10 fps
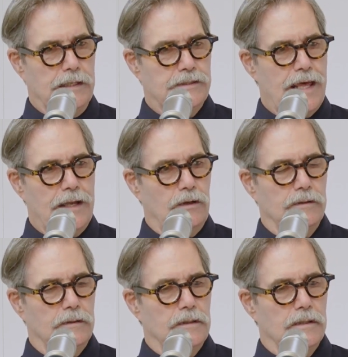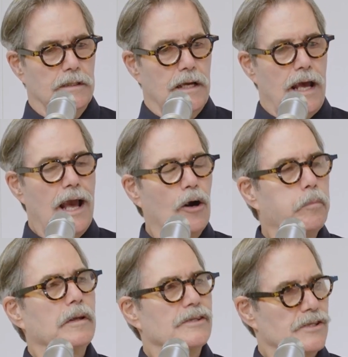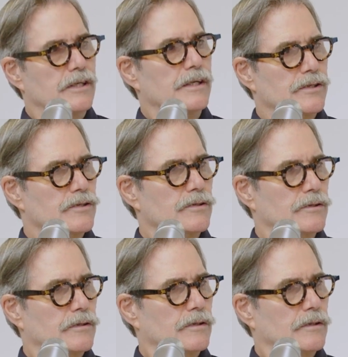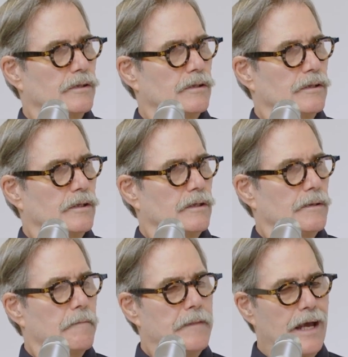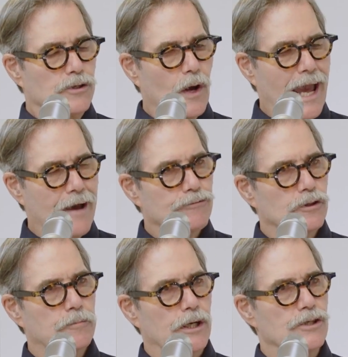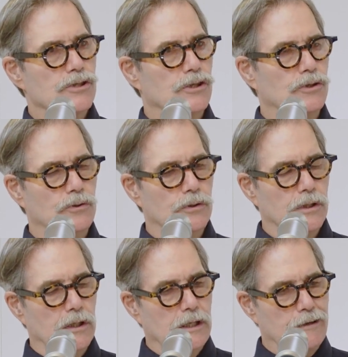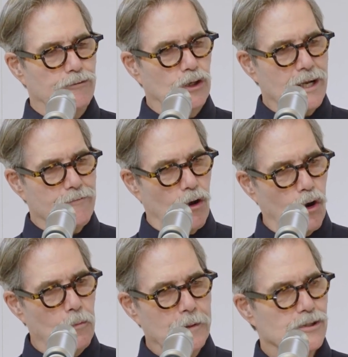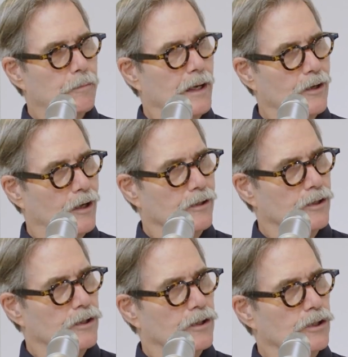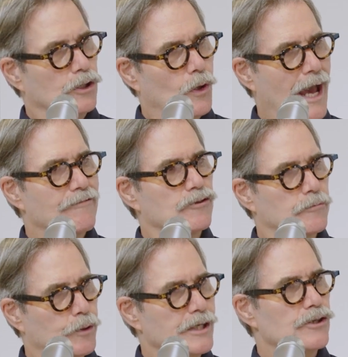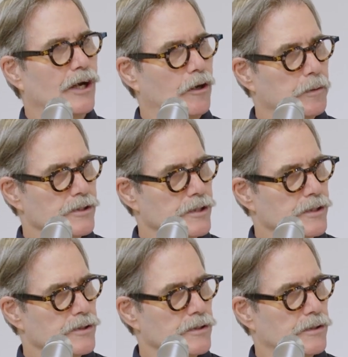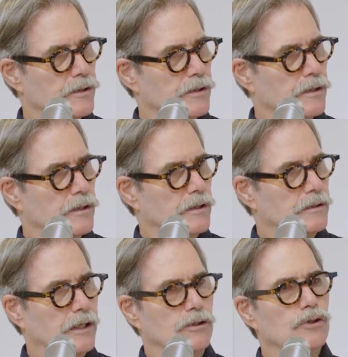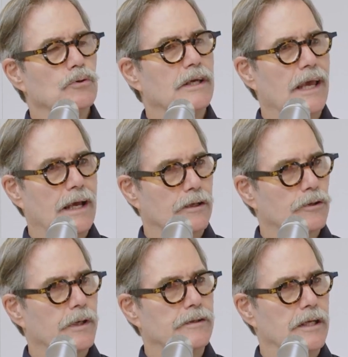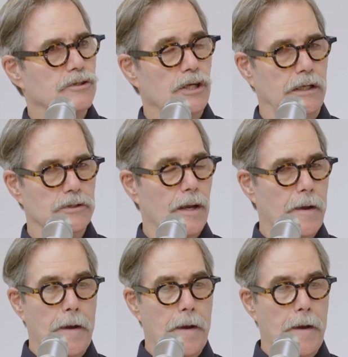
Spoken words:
that helplessness that you have to embrace. If you're going to have hope as a parent, you have to embrace your helplessness, mm-hmm, that you can't create that change.